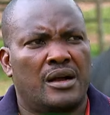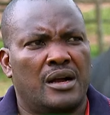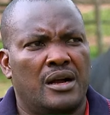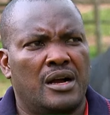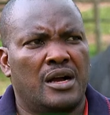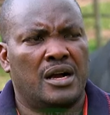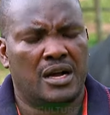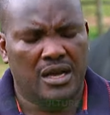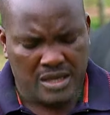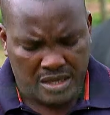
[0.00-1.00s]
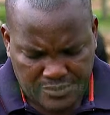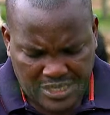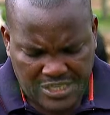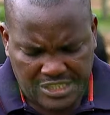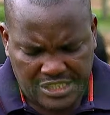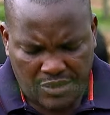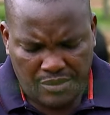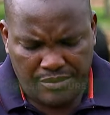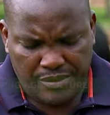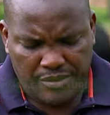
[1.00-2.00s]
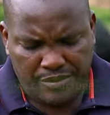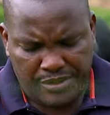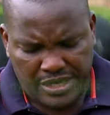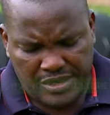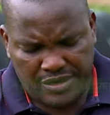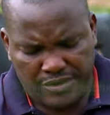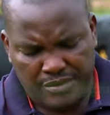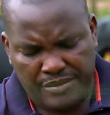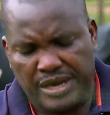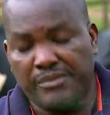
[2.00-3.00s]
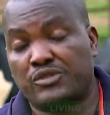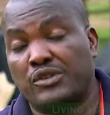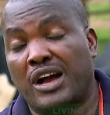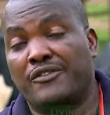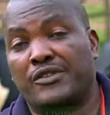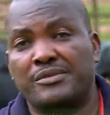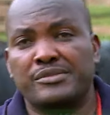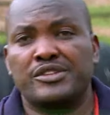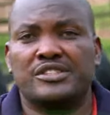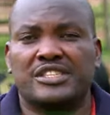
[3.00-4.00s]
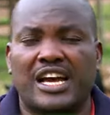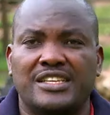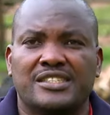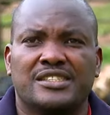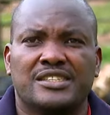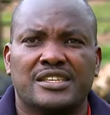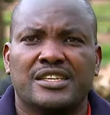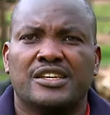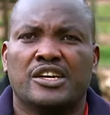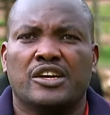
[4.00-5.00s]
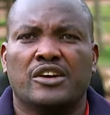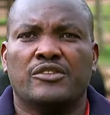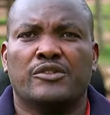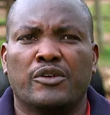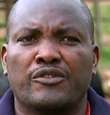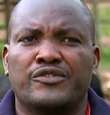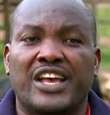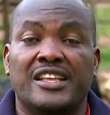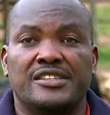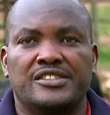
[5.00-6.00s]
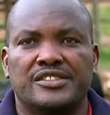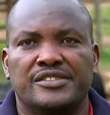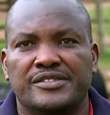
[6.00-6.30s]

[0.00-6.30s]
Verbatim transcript: Uh, by next year, we'll, we'll, be, we'll be able to have 1 million tons of, of silage